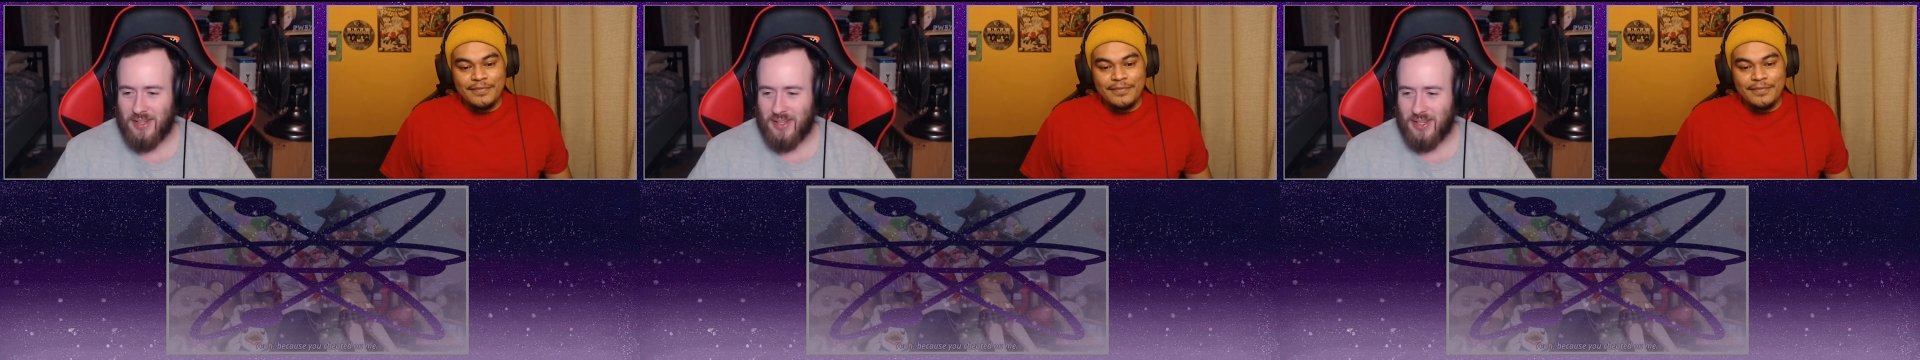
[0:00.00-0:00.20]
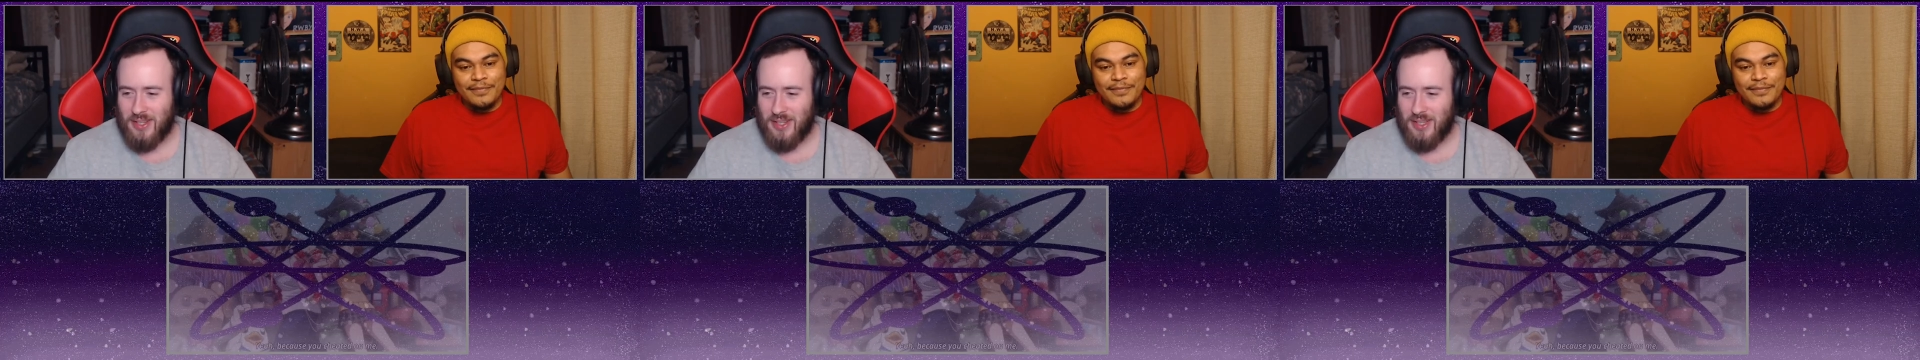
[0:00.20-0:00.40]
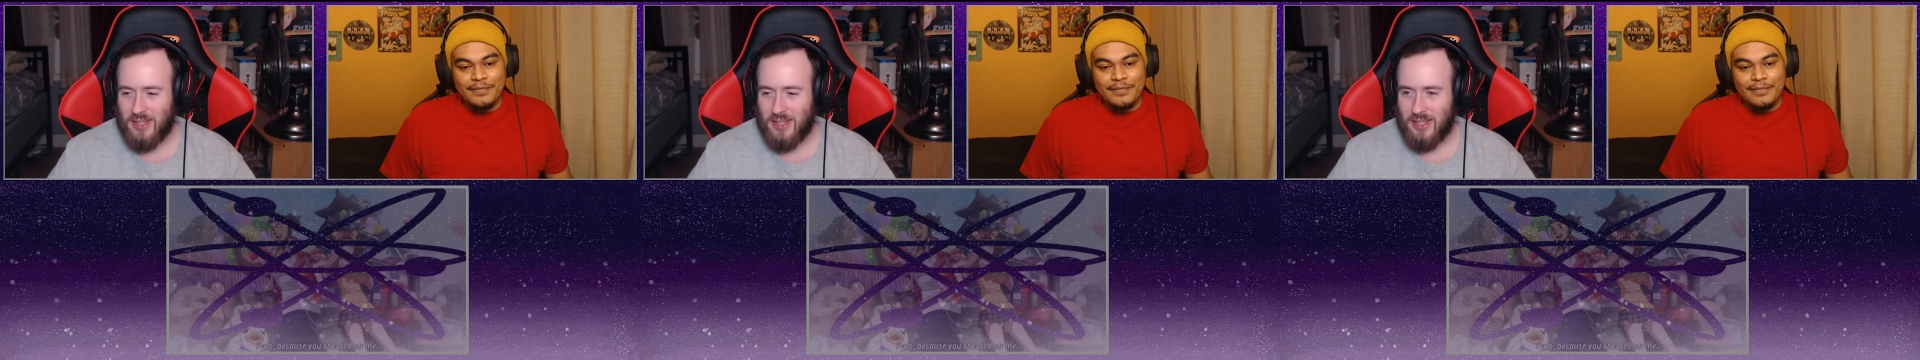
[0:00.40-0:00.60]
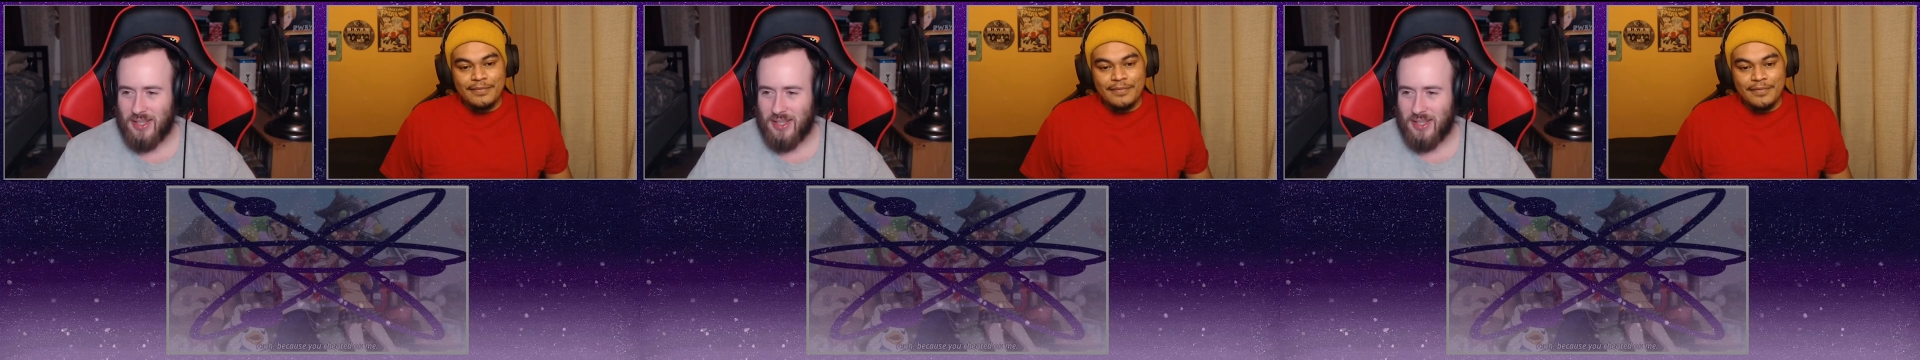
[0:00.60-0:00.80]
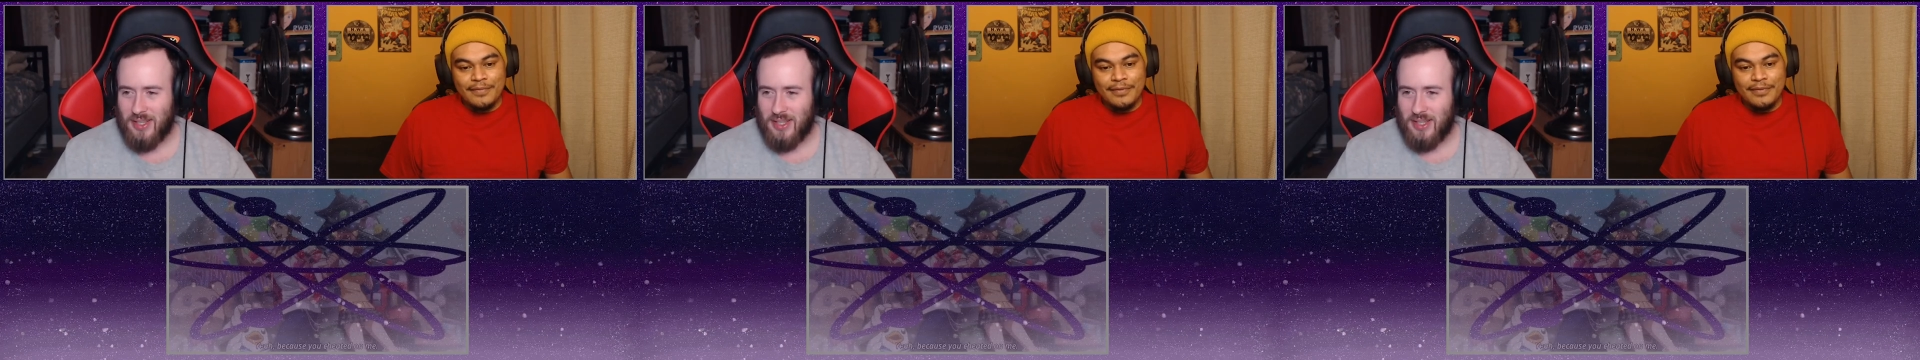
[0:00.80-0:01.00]

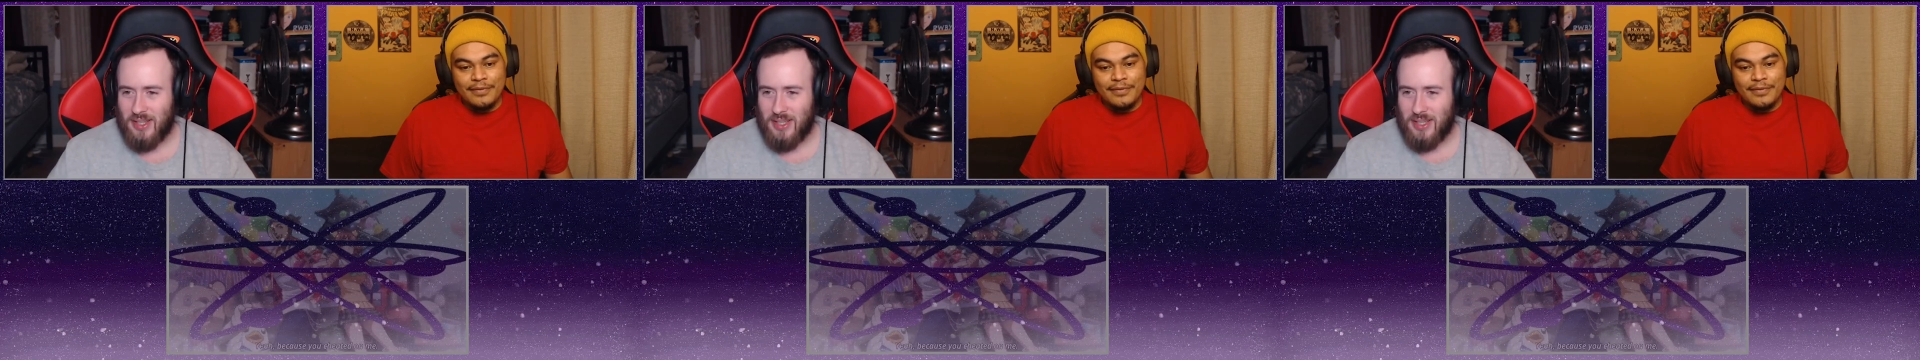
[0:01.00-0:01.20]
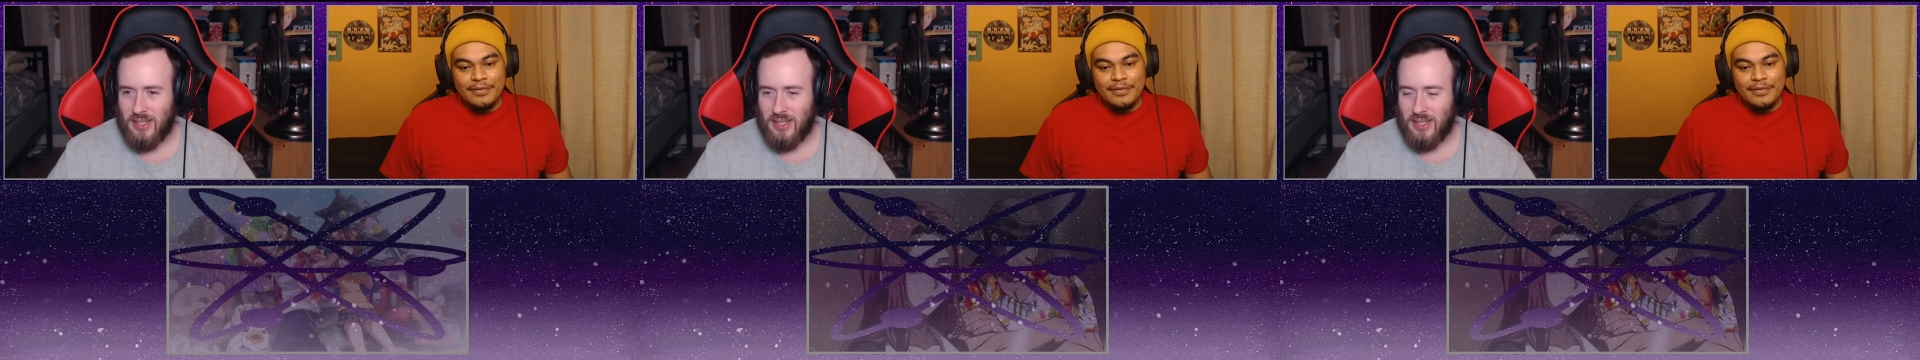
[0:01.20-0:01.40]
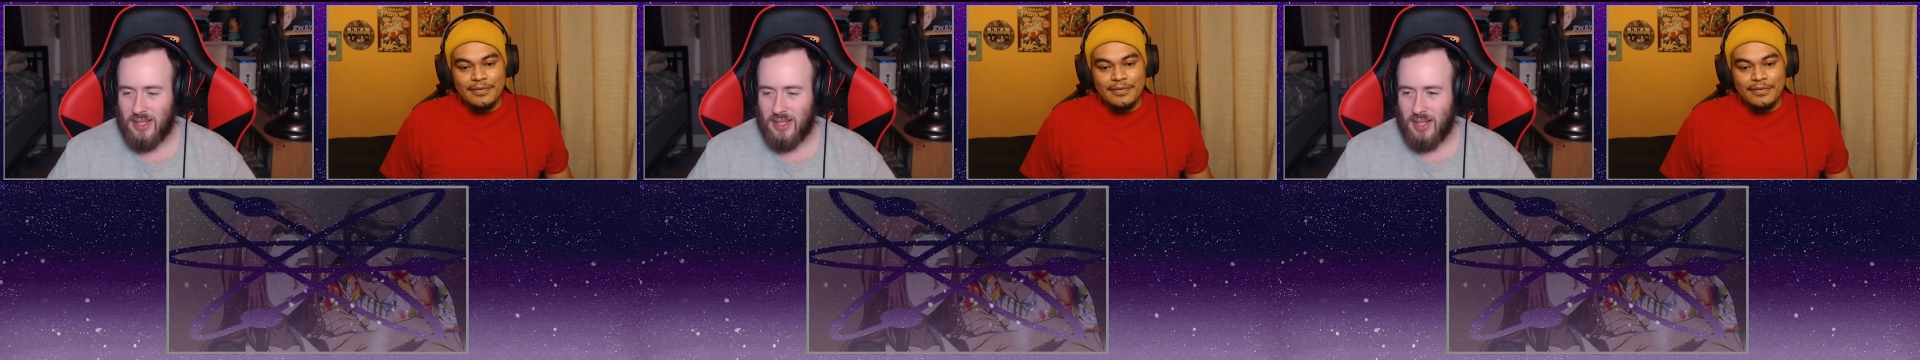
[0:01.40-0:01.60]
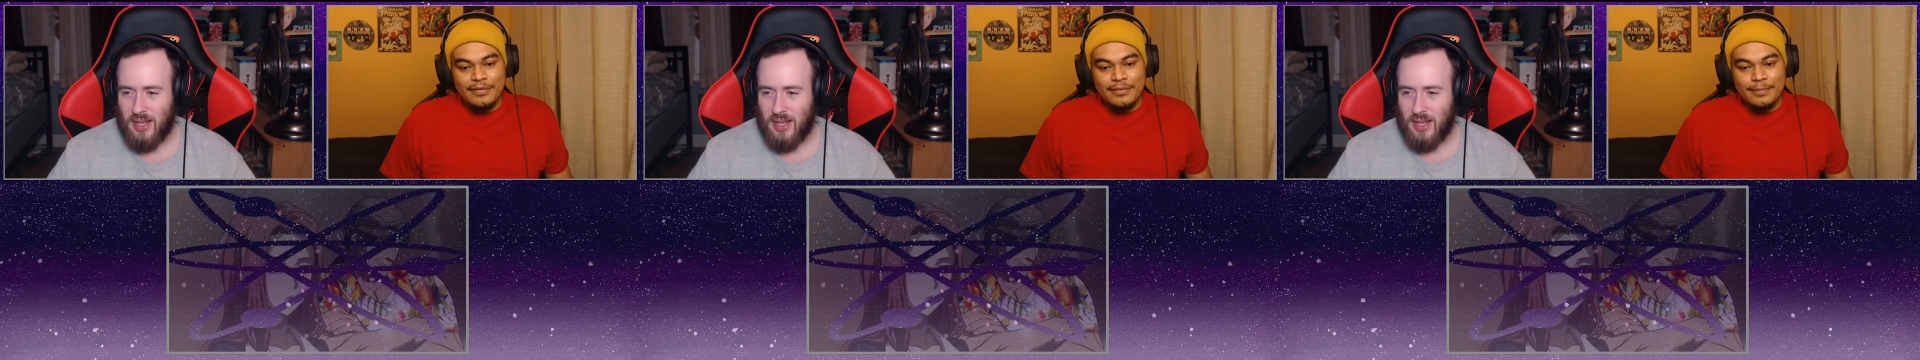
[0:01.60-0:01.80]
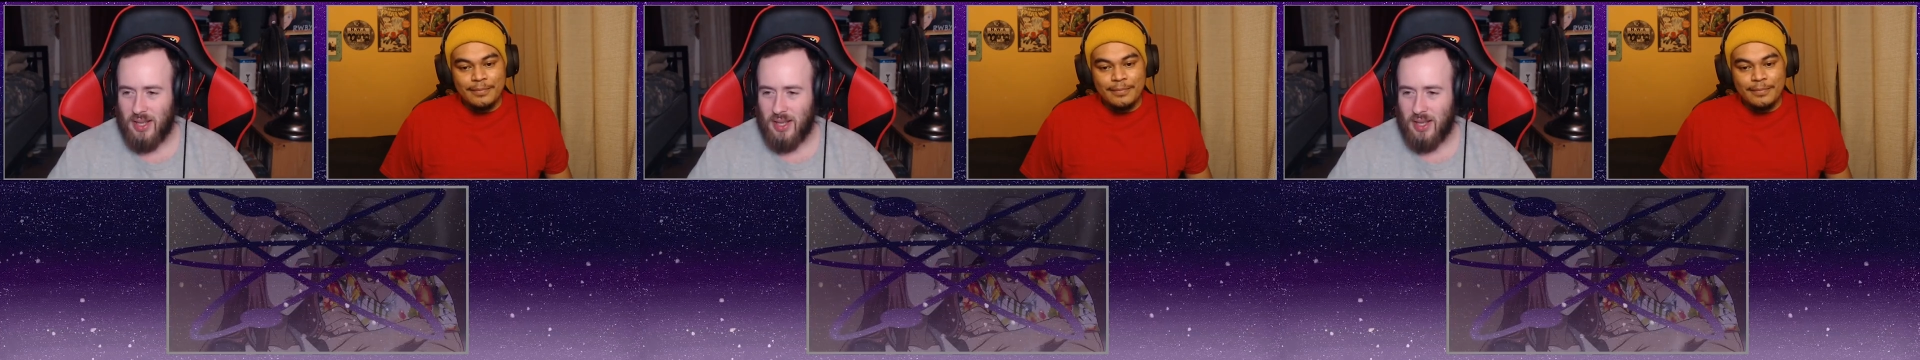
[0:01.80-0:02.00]

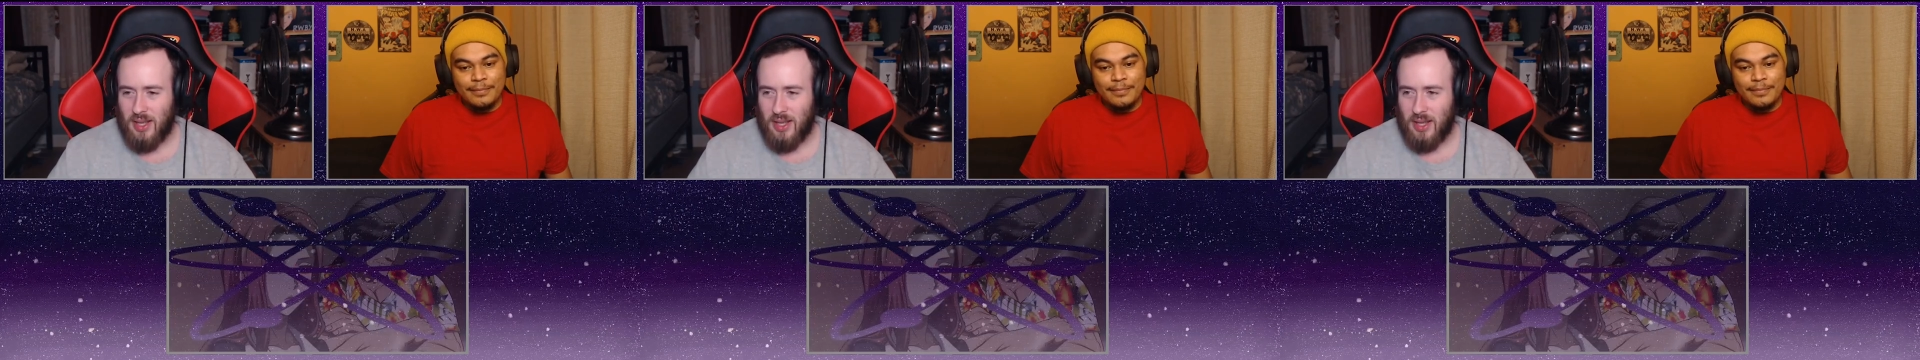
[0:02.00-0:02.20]
(no one is talking)